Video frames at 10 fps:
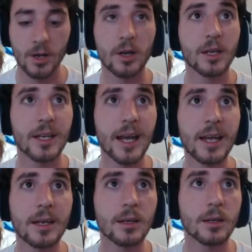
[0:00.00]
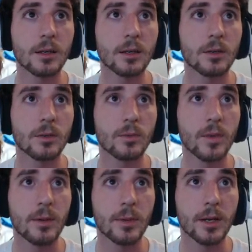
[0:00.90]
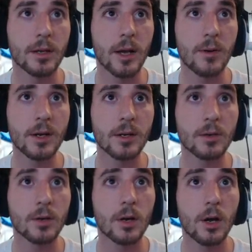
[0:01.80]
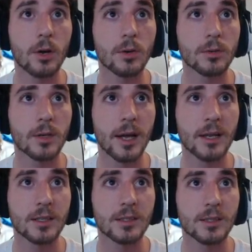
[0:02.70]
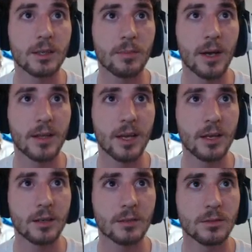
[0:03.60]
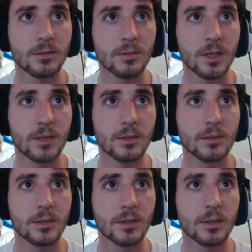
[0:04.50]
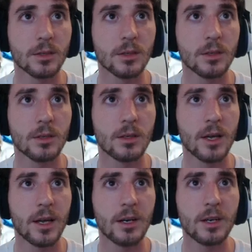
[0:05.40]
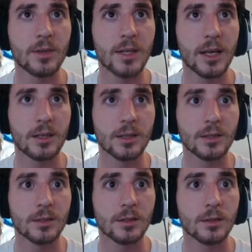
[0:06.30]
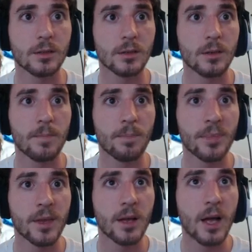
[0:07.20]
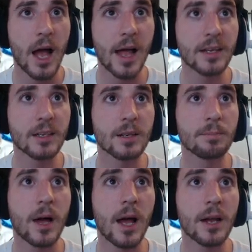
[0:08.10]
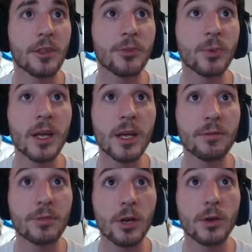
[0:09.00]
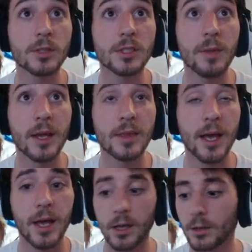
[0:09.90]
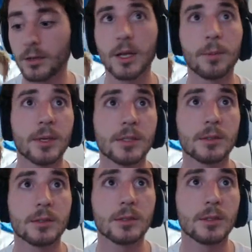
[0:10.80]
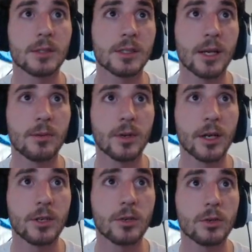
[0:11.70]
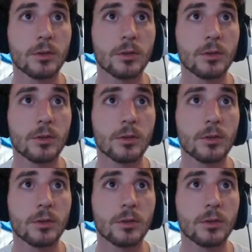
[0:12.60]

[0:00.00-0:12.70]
Can I... Wait a minute. I want to... Oh. I can just combine that? What? I don't know what that does. I can combine 3 of those to make that. Can I press... Is that what I do?